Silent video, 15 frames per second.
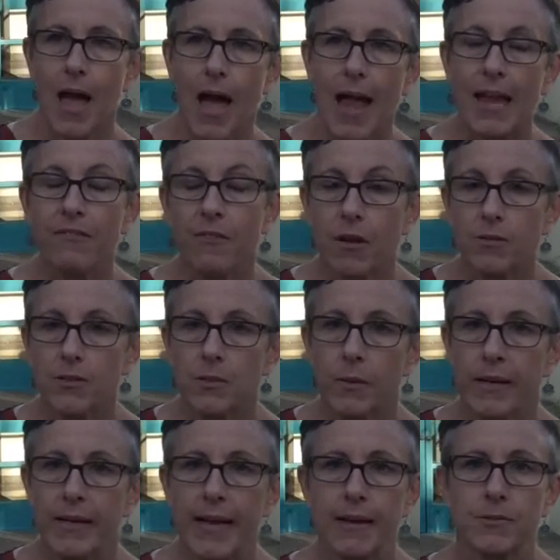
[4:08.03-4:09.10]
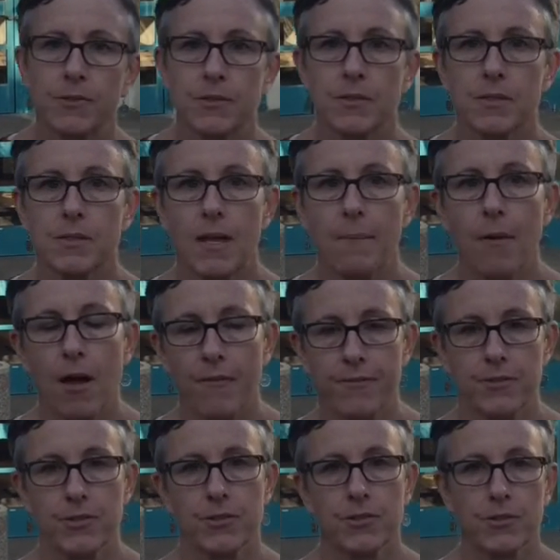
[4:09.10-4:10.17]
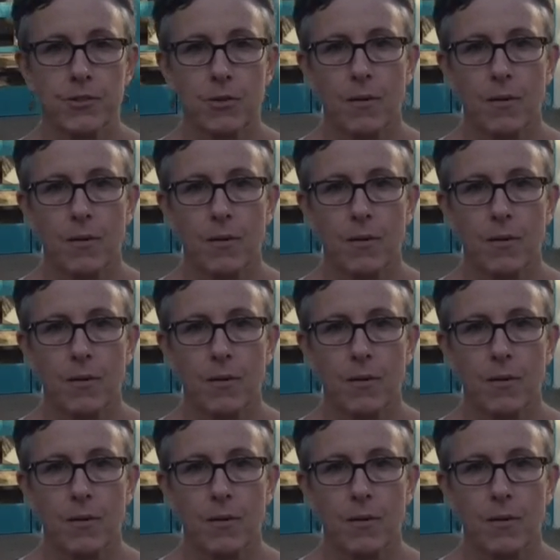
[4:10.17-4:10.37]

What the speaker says: I have also encountered some officers